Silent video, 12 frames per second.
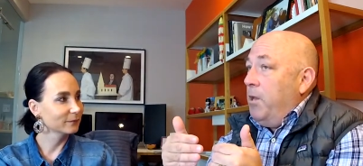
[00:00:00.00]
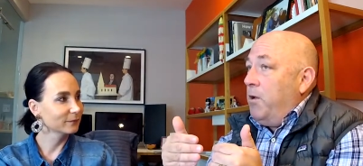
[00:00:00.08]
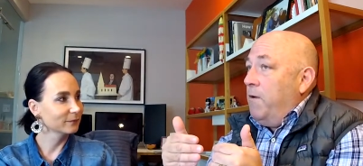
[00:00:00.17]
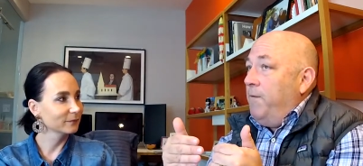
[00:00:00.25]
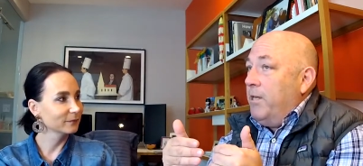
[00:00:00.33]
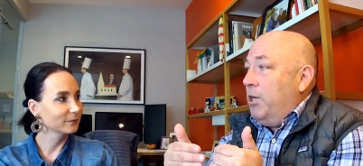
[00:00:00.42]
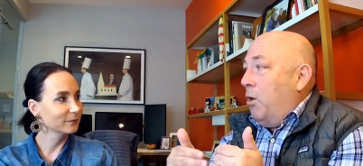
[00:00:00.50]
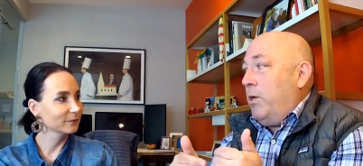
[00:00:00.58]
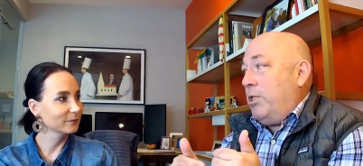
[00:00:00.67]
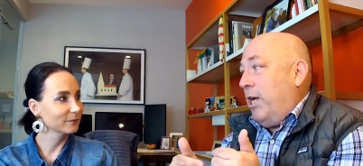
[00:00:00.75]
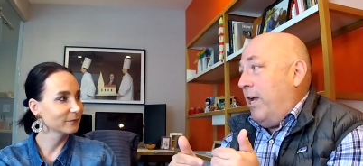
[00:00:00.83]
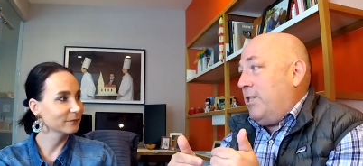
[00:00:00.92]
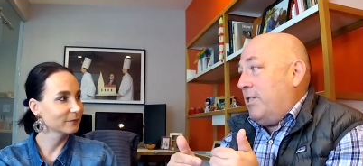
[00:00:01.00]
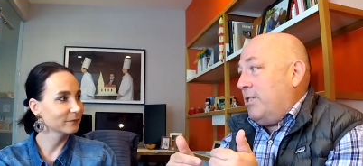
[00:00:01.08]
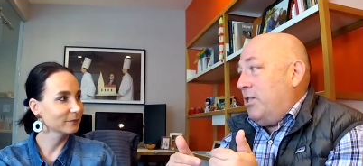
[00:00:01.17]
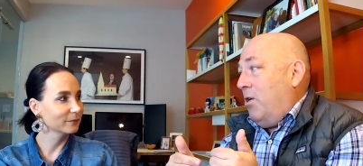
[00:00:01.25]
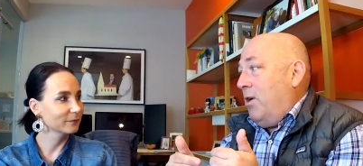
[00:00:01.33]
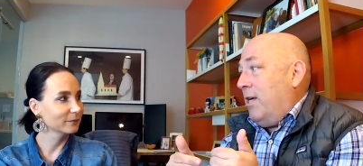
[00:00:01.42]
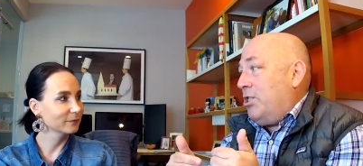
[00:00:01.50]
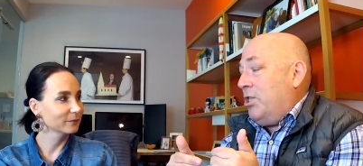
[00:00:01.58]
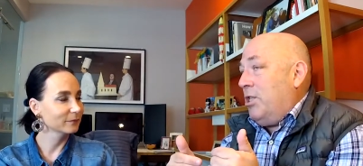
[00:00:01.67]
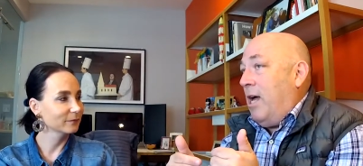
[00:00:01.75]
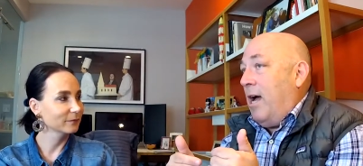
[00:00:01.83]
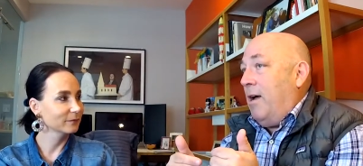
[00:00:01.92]
Speaker 1: you know, your vision always changes. Your
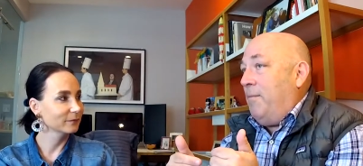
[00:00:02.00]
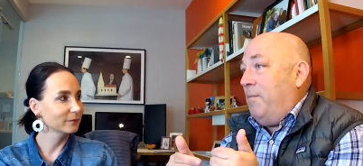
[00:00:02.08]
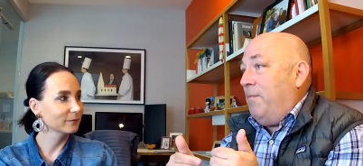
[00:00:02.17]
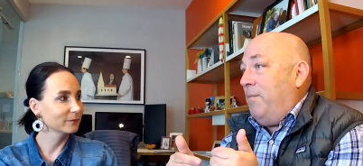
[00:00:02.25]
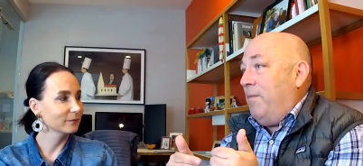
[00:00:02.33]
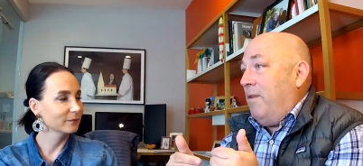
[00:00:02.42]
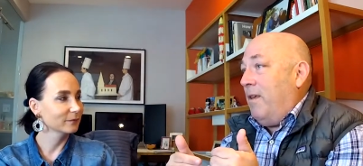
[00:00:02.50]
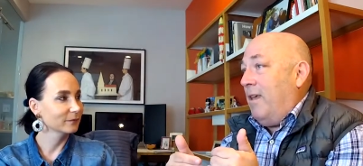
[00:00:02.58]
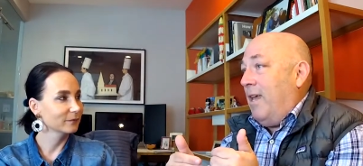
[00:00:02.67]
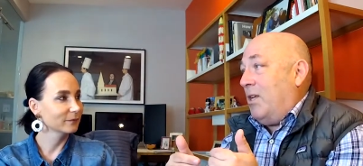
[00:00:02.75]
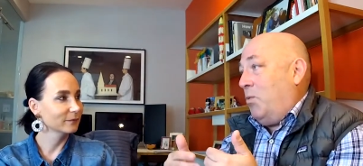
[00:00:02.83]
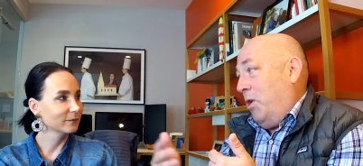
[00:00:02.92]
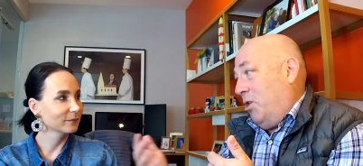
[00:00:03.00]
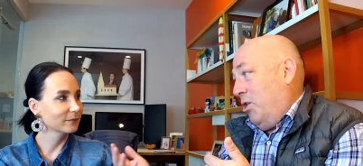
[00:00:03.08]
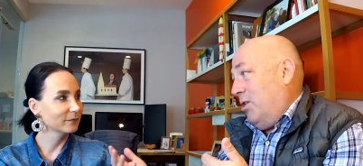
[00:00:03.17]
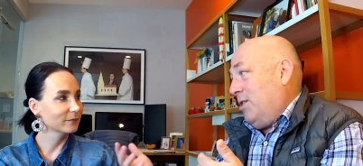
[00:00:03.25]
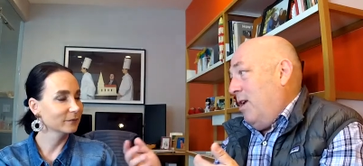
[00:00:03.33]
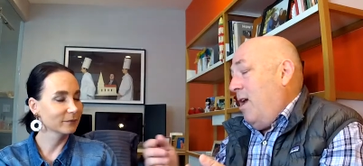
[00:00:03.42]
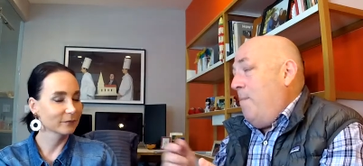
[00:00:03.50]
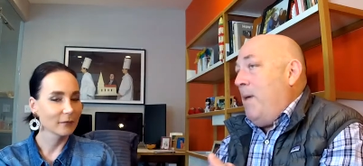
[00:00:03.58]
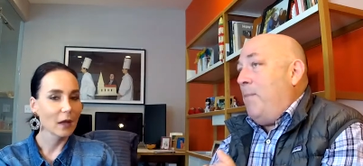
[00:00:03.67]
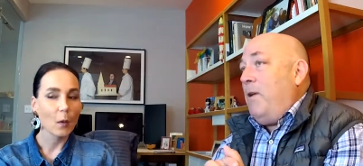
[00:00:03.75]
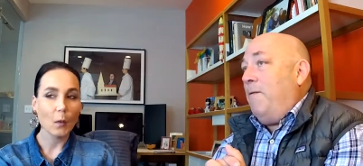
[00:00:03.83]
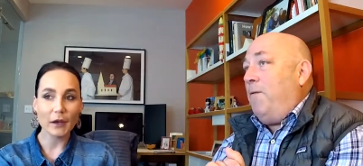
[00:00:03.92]
initial, um, as realtors,
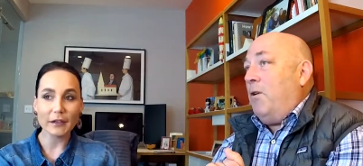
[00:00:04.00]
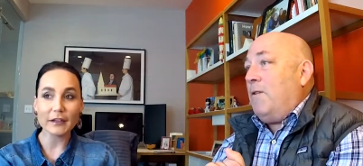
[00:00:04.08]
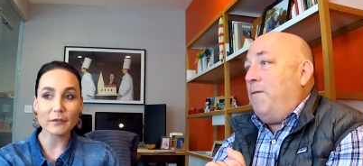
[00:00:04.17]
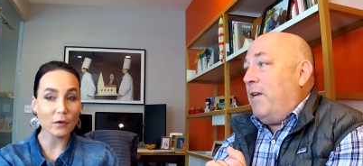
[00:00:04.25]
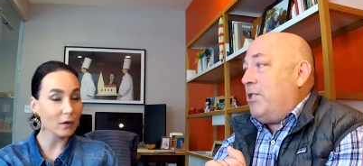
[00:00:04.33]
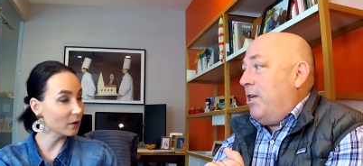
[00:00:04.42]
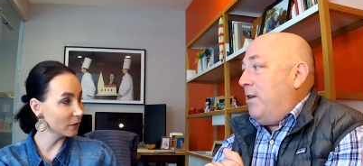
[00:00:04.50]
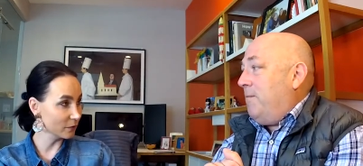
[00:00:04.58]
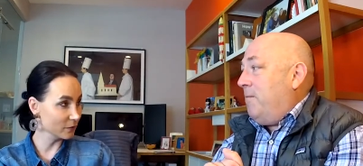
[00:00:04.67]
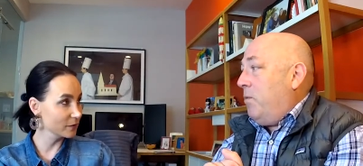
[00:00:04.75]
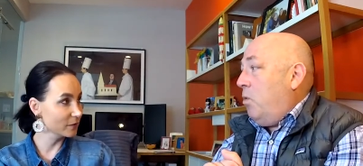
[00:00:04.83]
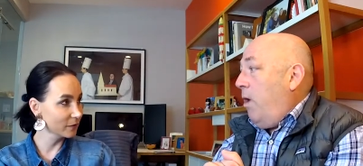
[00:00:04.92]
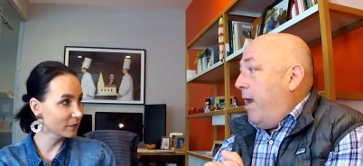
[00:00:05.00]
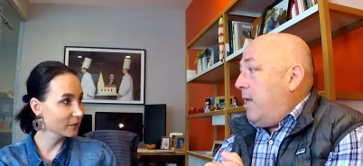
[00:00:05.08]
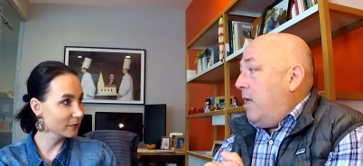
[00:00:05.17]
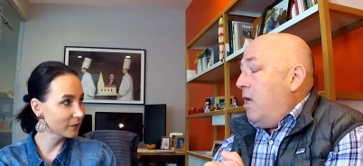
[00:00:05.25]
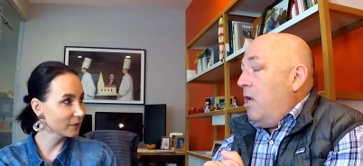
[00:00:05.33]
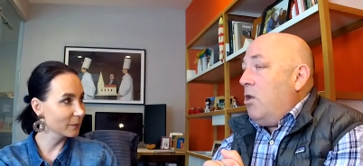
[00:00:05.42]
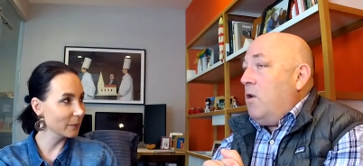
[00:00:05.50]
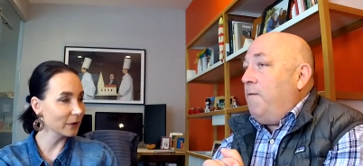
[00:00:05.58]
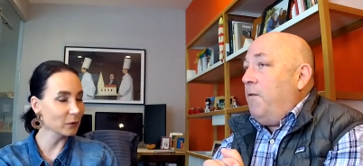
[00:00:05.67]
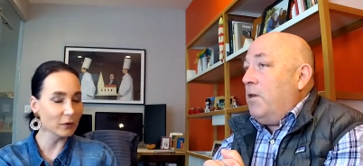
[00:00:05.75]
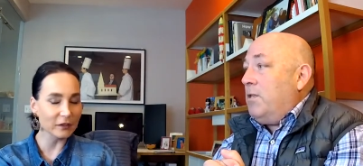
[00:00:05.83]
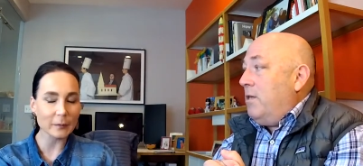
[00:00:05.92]
maybe your but first vision. Right. Your
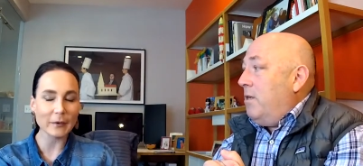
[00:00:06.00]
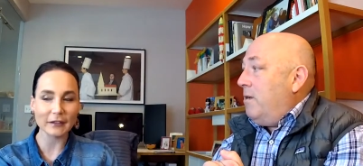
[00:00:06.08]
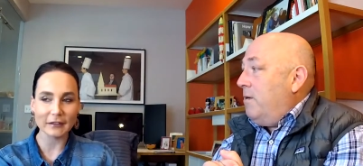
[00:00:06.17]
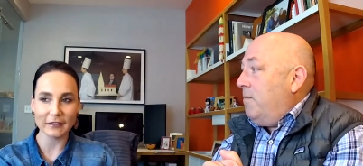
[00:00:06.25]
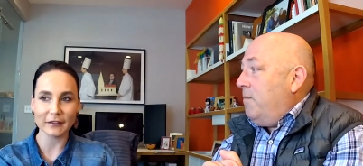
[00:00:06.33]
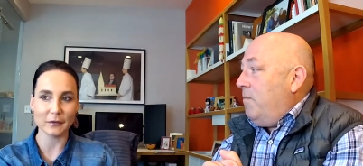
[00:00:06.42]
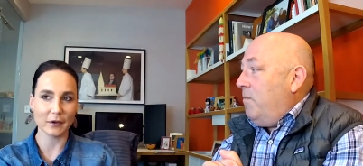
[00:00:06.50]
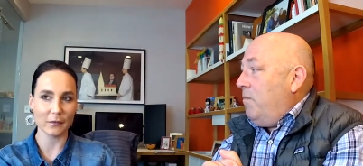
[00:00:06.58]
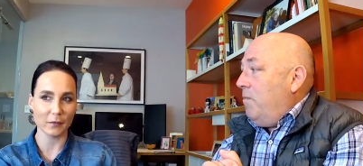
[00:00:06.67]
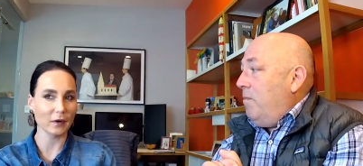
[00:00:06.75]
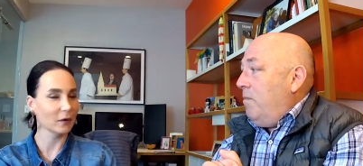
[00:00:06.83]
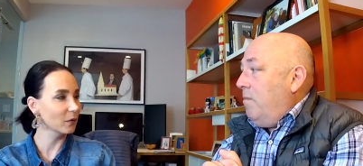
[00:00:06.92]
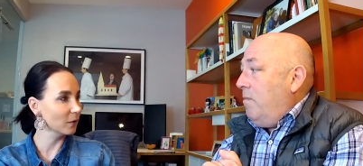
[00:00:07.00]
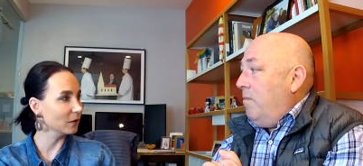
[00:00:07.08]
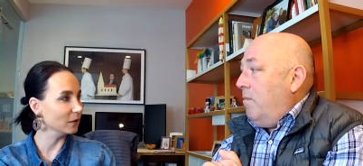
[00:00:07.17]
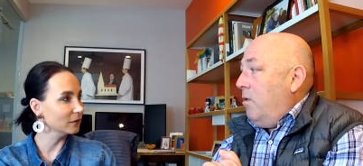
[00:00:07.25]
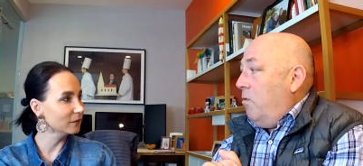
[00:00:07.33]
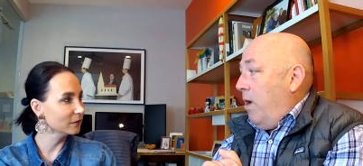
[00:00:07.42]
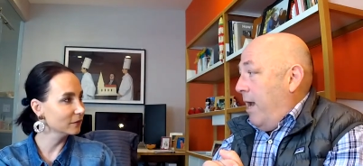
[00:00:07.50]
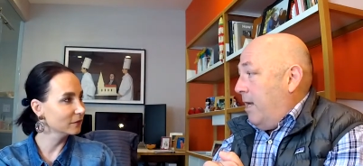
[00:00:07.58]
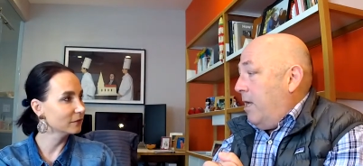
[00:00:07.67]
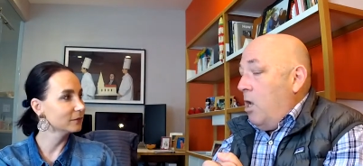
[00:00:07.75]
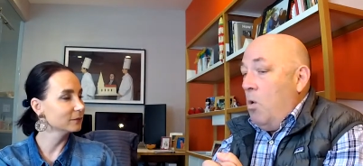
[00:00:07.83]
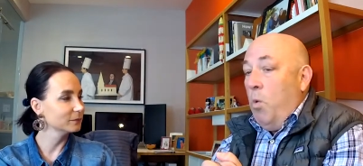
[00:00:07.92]
but first,
Speaker 2: ultimately, you have one goal.
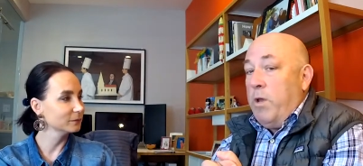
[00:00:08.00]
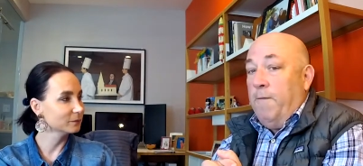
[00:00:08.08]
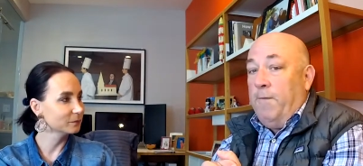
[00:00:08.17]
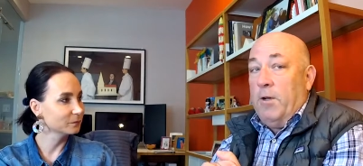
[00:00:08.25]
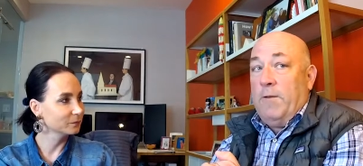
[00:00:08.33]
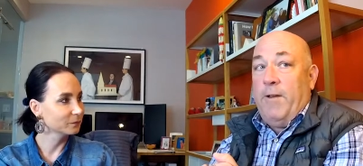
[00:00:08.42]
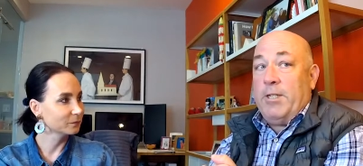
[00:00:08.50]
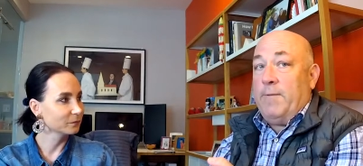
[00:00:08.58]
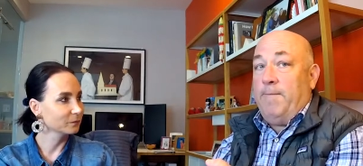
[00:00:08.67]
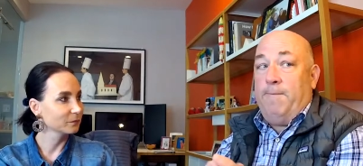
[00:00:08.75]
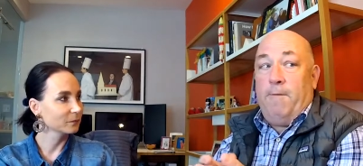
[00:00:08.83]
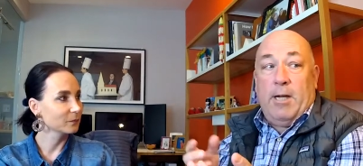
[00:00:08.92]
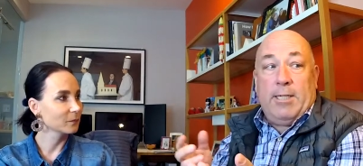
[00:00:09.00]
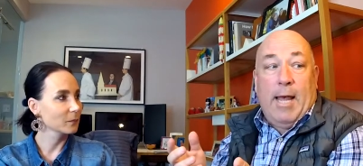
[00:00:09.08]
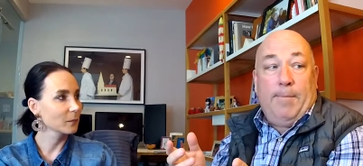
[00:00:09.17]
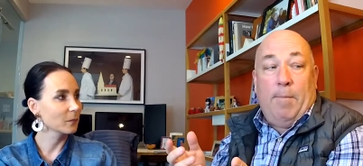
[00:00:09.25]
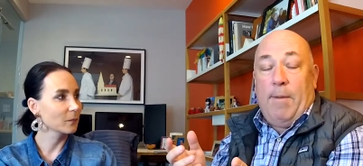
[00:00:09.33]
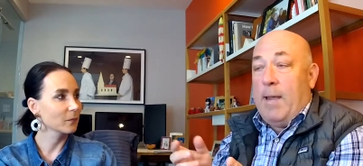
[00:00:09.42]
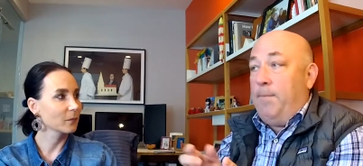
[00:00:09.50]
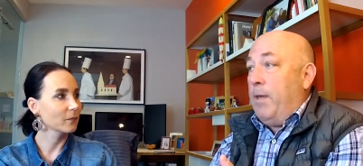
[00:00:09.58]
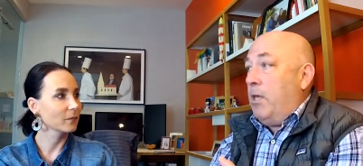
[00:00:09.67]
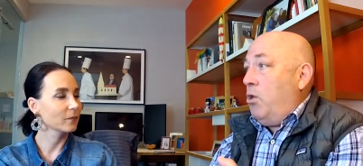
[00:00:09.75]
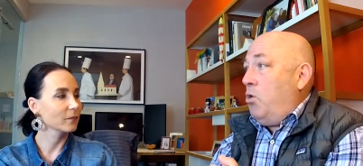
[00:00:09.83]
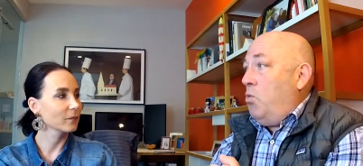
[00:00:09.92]
Speaker 1: Right. Well, your first vision, for example, might
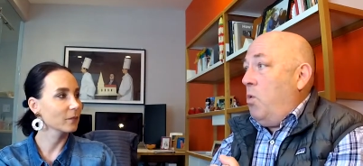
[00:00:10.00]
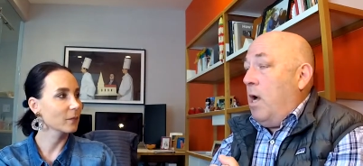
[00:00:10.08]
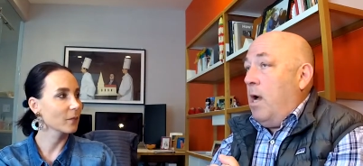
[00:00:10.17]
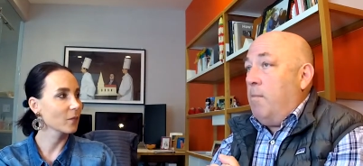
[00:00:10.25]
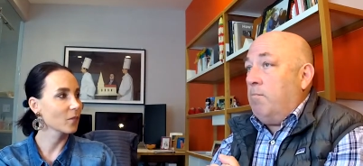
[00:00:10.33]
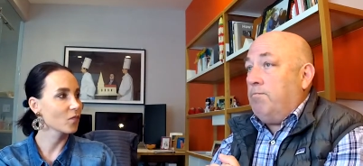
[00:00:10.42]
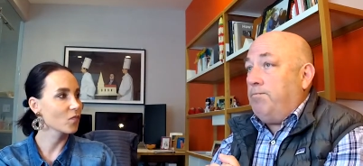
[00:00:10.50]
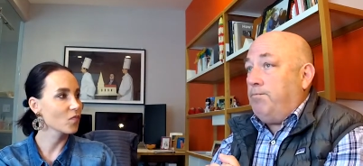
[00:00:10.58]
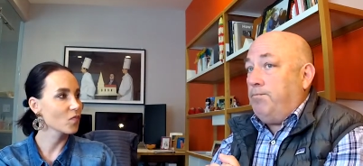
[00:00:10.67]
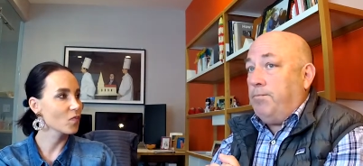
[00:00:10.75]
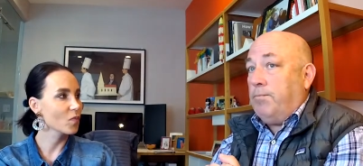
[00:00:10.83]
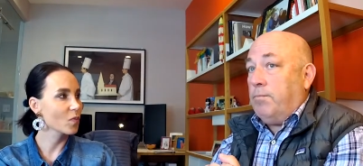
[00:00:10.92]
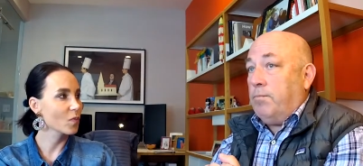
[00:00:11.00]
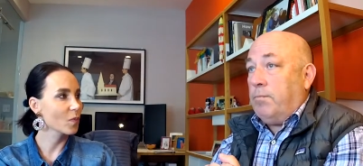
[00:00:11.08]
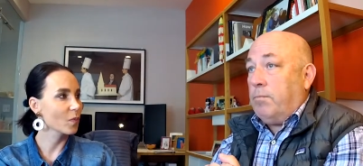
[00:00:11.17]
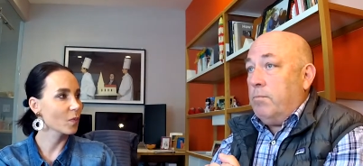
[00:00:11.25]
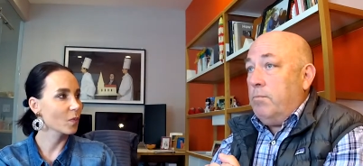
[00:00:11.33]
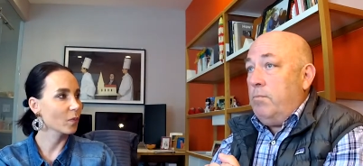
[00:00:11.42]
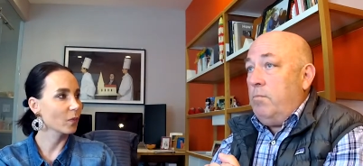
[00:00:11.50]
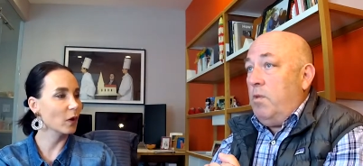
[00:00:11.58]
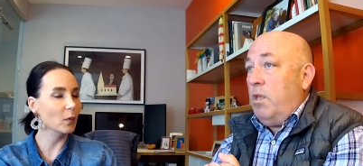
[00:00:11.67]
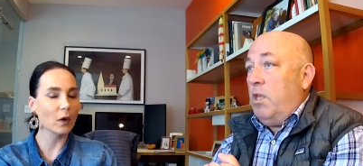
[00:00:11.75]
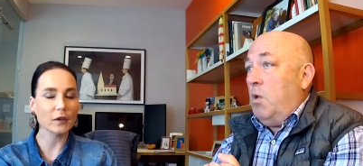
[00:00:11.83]
be you. Um,
Speaker 2: you